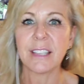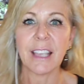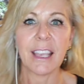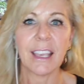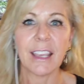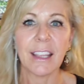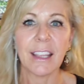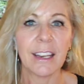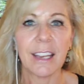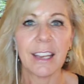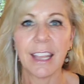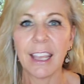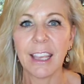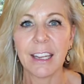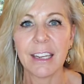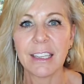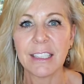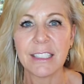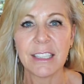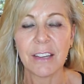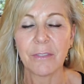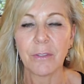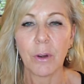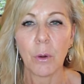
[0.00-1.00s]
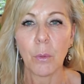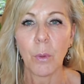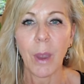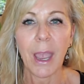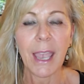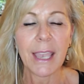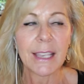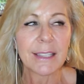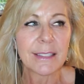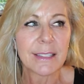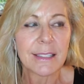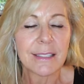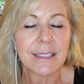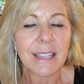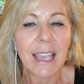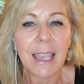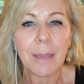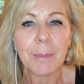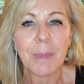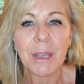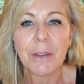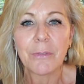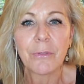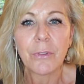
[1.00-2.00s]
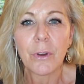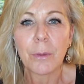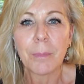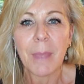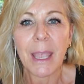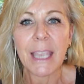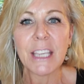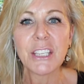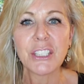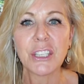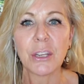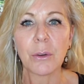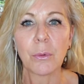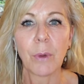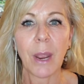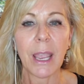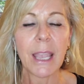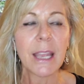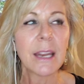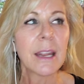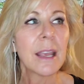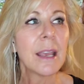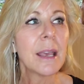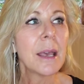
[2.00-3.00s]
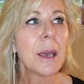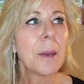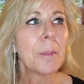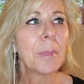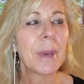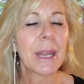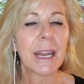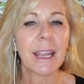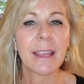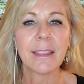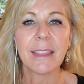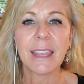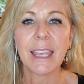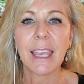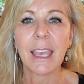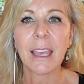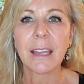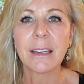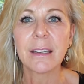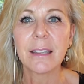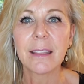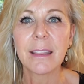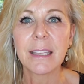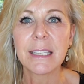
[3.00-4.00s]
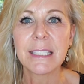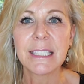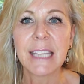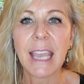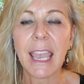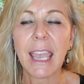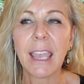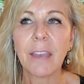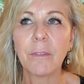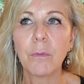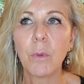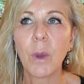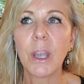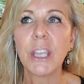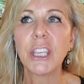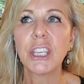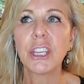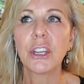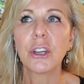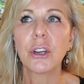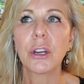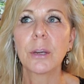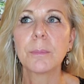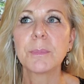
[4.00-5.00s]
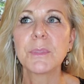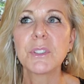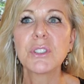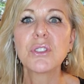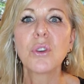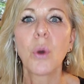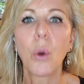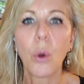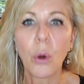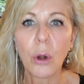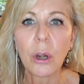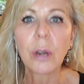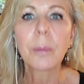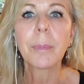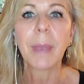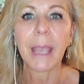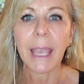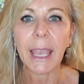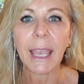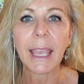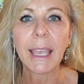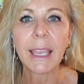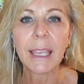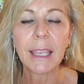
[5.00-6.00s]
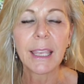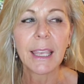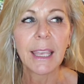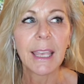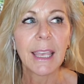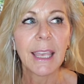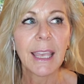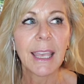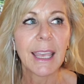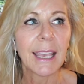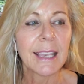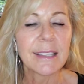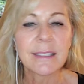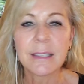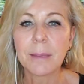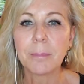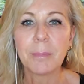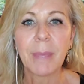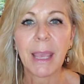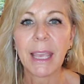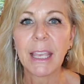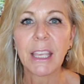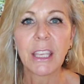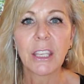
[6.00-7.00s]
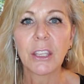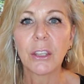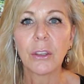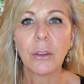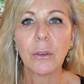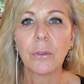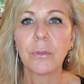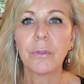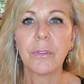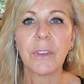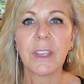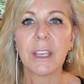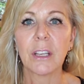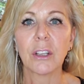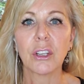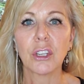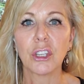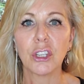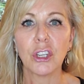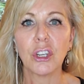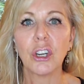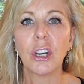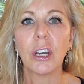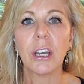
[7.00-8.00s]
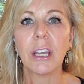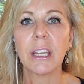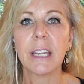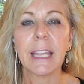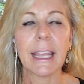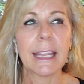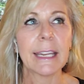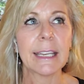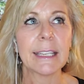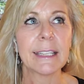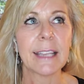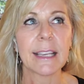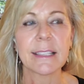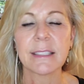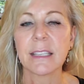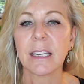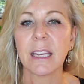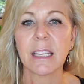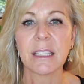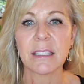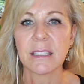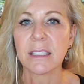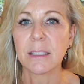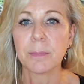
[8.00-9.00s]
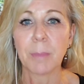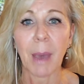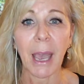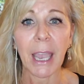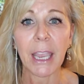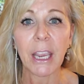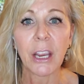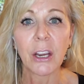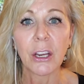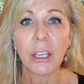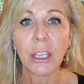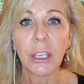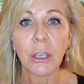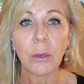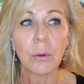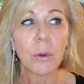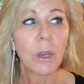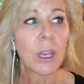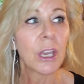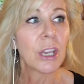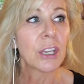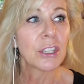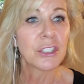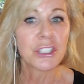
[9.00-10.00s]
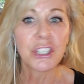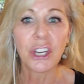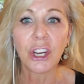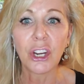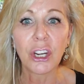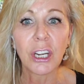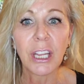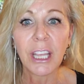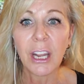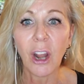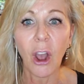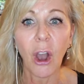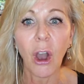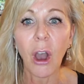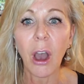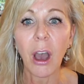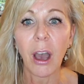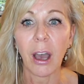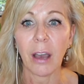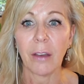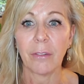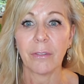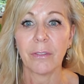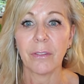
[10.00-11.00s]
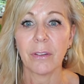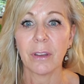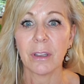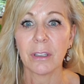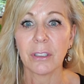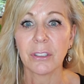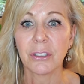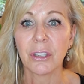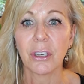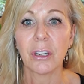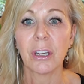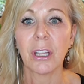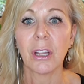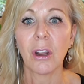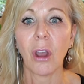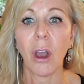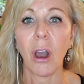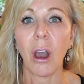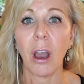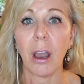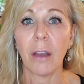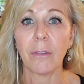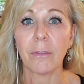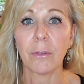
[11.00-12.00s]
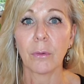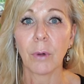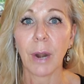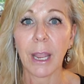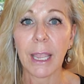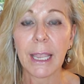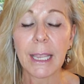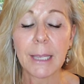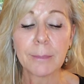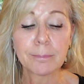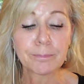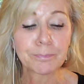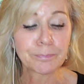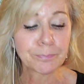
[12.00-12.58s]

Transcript: in in a different way it's the same information right but at the end of the day if what you're absorbing isn't making you feel good and doesn't inspire you turn it off turn it off right